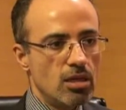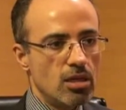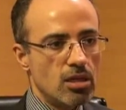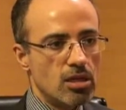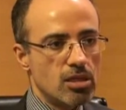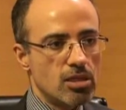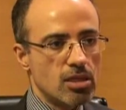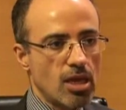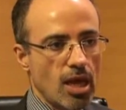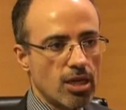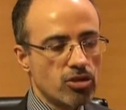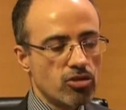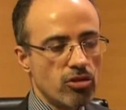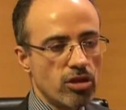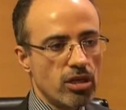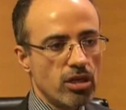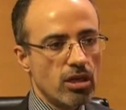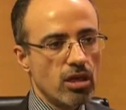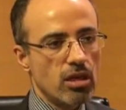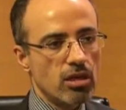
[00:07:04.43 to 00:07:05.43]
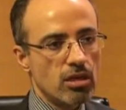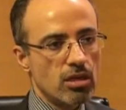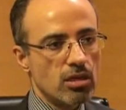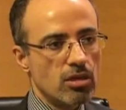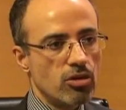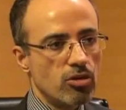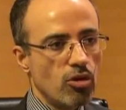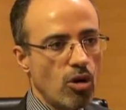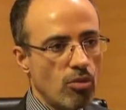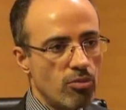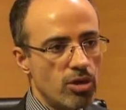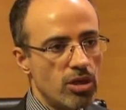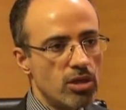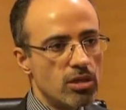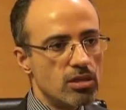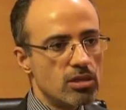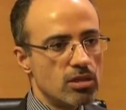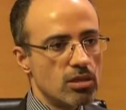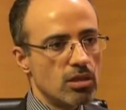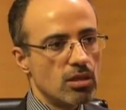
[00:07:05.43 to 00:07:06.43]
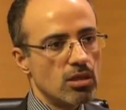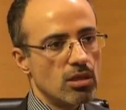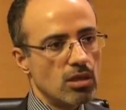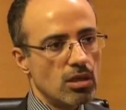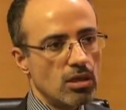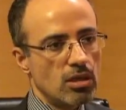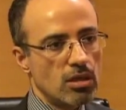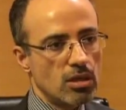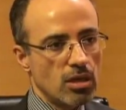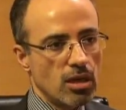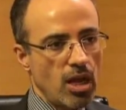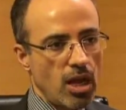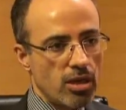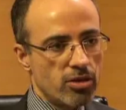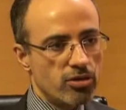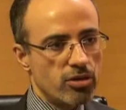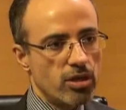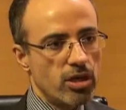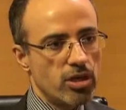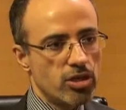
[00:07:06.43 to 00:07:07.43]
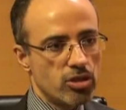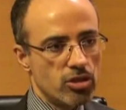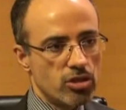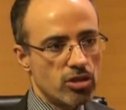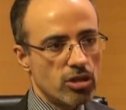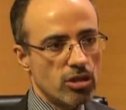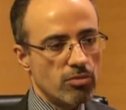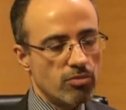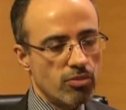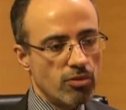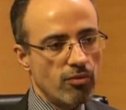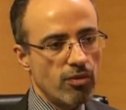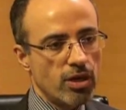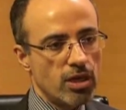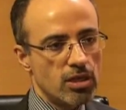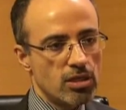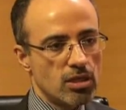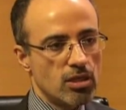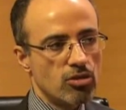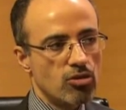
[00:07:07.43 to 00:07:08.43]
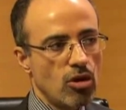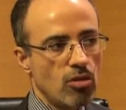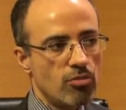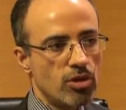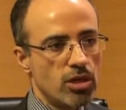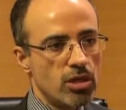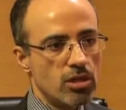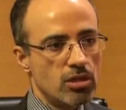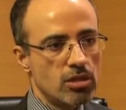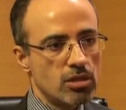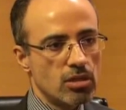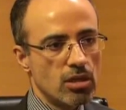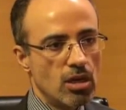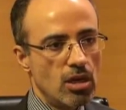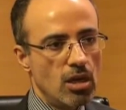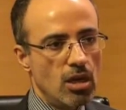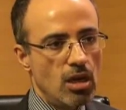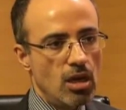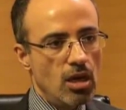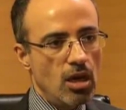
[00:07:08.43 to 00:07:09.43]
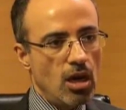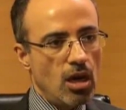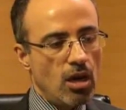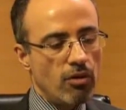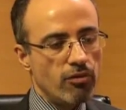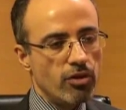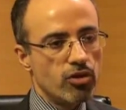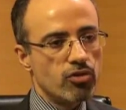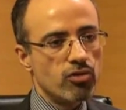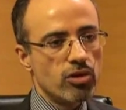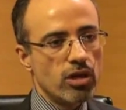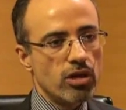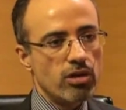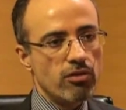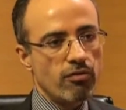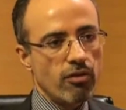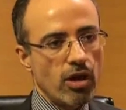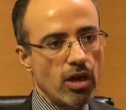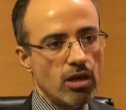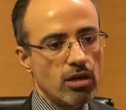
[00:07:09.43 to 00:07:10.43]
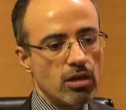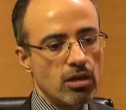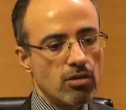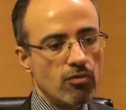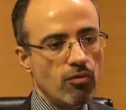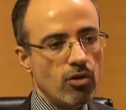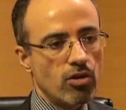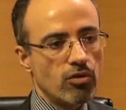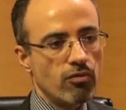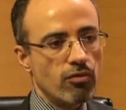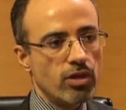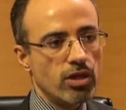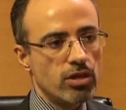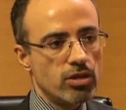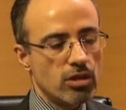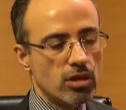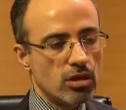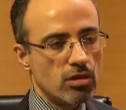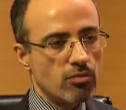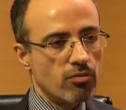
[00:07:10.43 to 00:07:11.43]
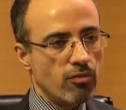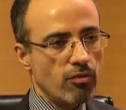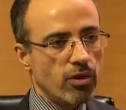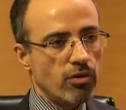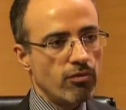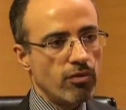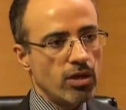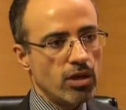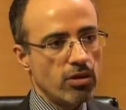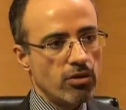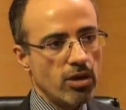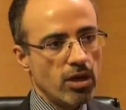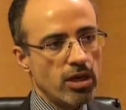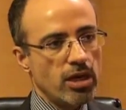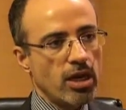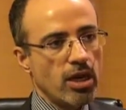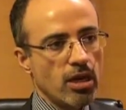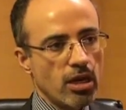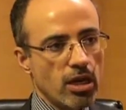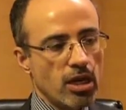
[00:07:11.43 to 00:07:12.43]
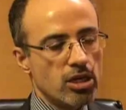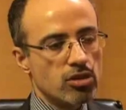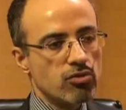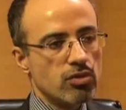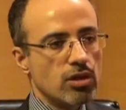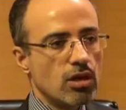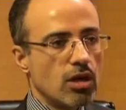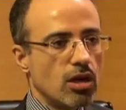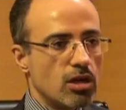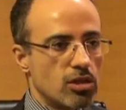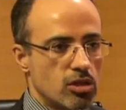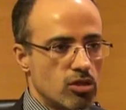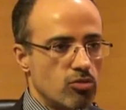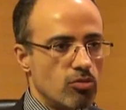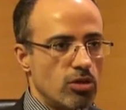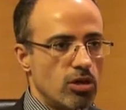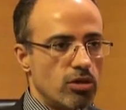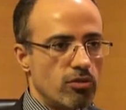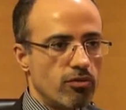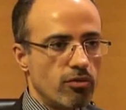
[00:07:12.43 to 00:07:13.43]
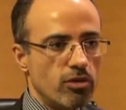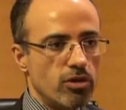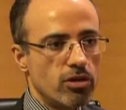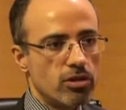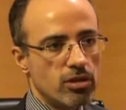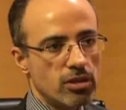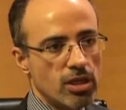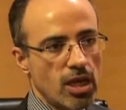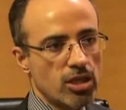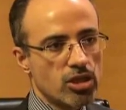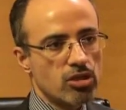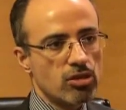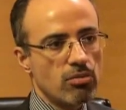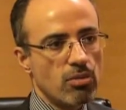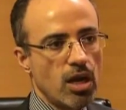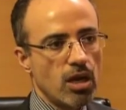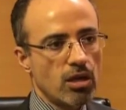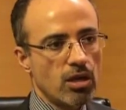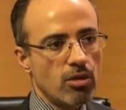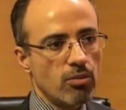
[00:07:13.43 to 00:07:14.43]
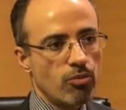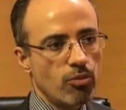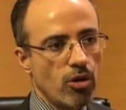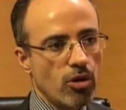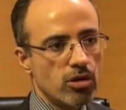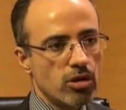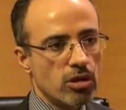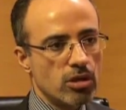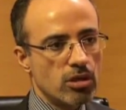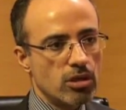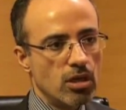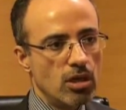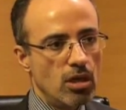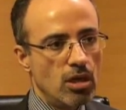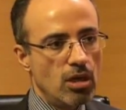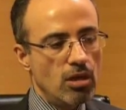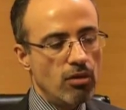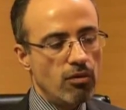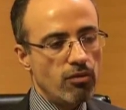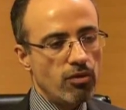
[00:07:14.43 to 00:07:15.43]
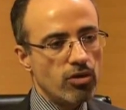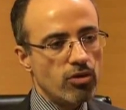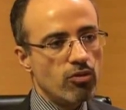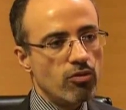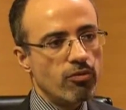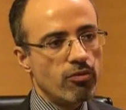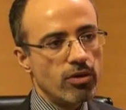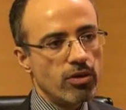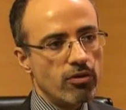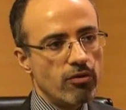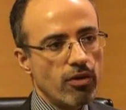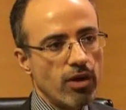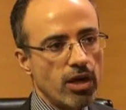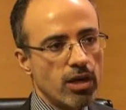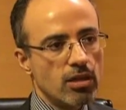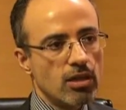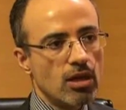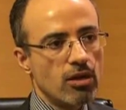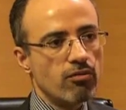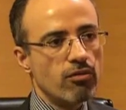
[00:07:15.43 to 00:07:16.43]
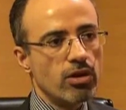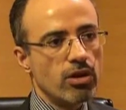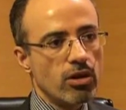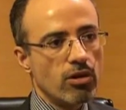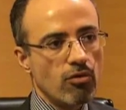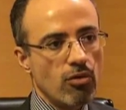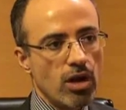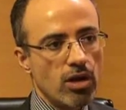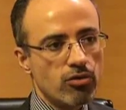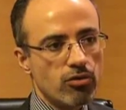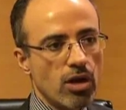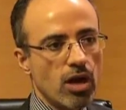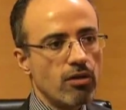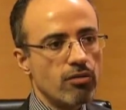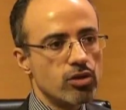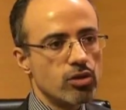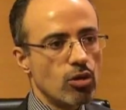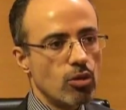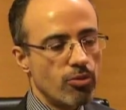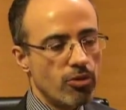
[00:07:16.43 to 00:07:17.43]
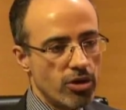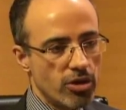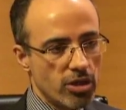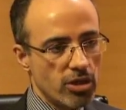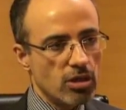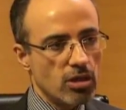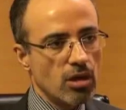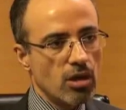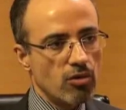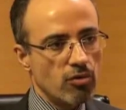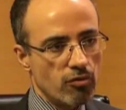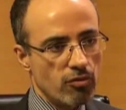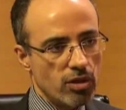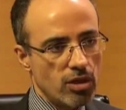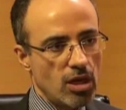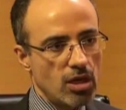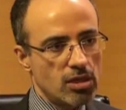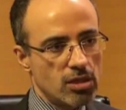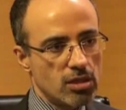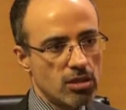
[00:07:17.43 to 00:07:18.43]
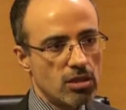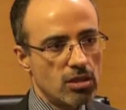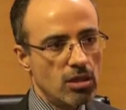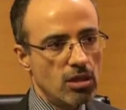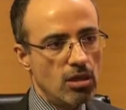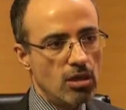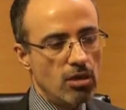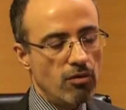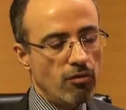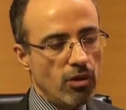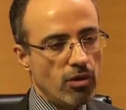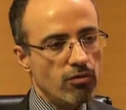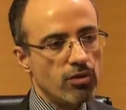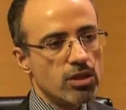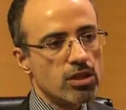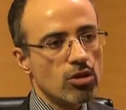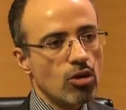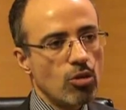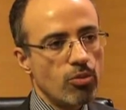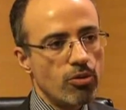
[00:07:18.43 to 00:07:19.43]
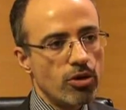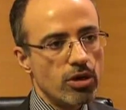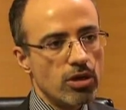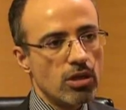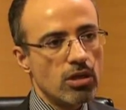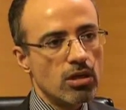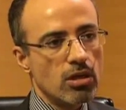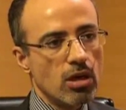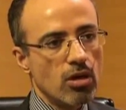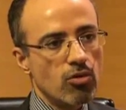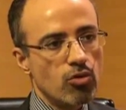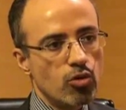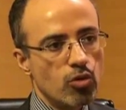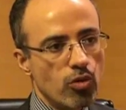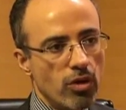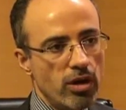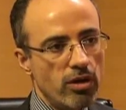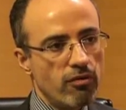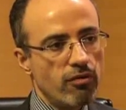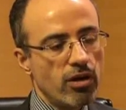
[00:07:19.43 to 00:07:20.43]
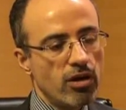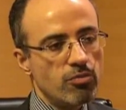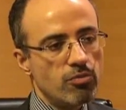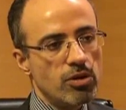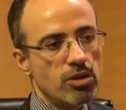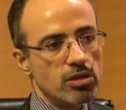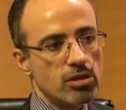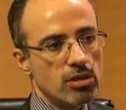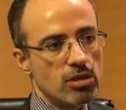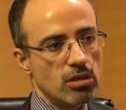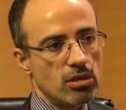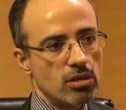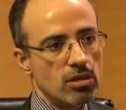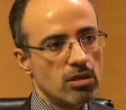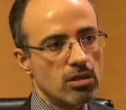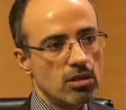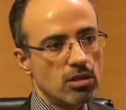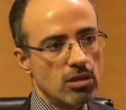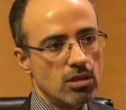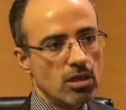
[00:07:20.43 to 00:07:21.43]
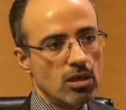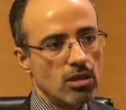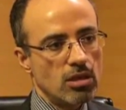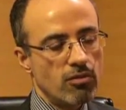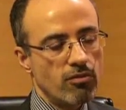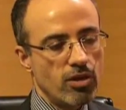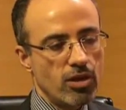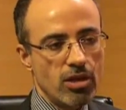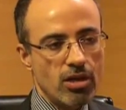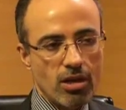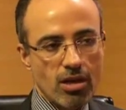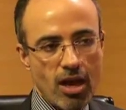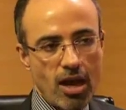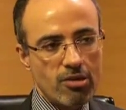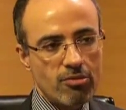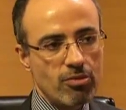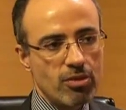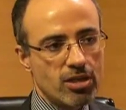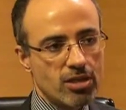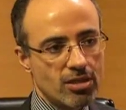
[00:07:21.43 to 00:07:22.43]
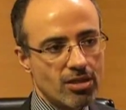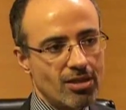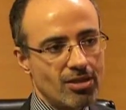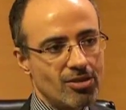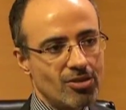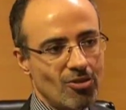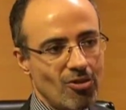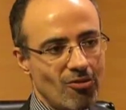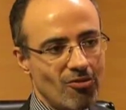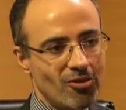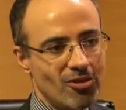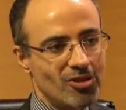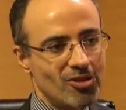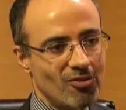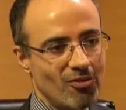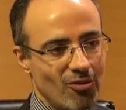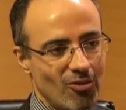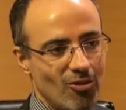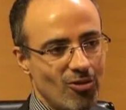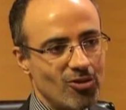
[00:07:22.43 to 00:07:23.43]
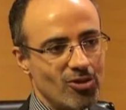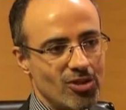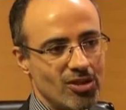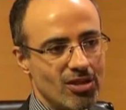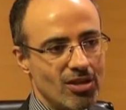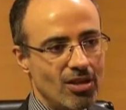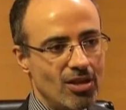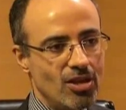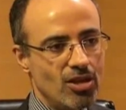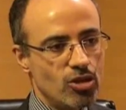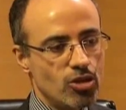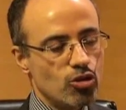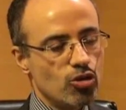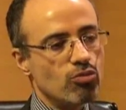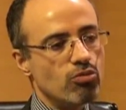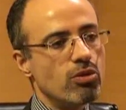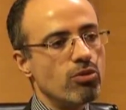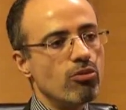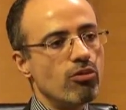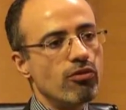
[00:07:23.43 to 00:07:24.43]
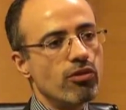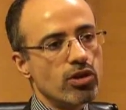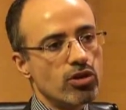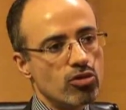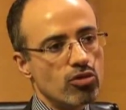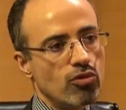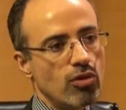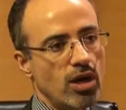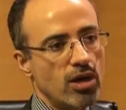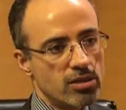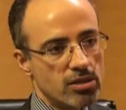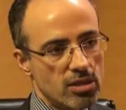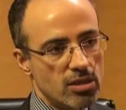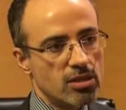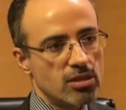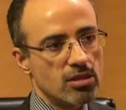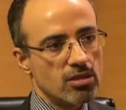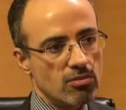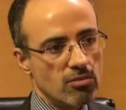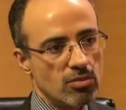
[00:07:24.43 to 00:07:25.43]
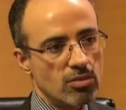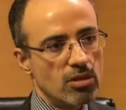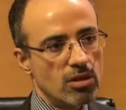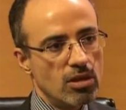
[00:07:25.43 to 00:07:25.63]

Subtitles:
It's actually getting a dominance in a client relationship. When I say dominance, we today define what we term when we really engage with a customer for a transaction banking product. We define that we require to have his operating account with us. When we say operating account, 25% in a very academic sense of his flows should be moving through our system.